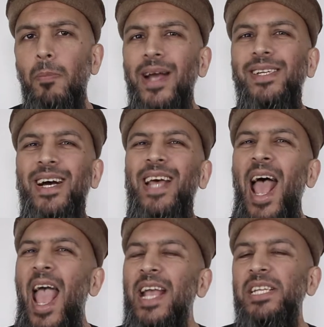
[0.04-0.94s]
My dad
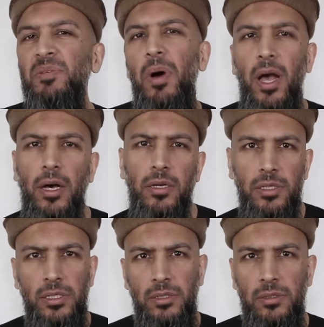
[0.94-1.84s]
hates my
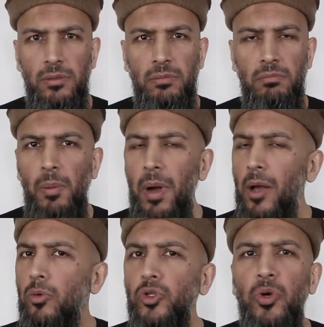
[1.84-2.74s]
uncle, but my
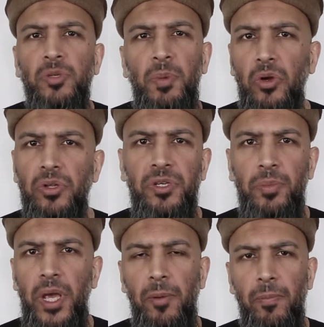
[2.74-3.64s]
uncle's always been good to
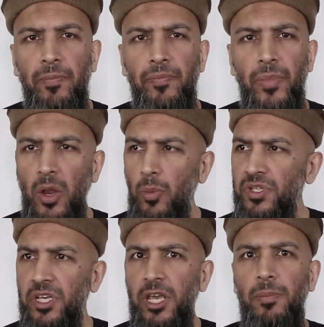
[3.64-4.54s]
me and he
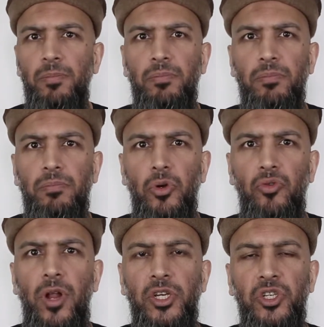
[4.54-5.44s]
wants to keep good
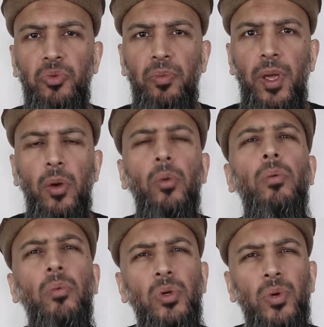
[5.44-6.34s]
relations with me.
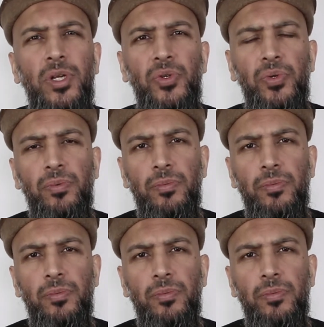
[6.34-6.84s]
What do I do?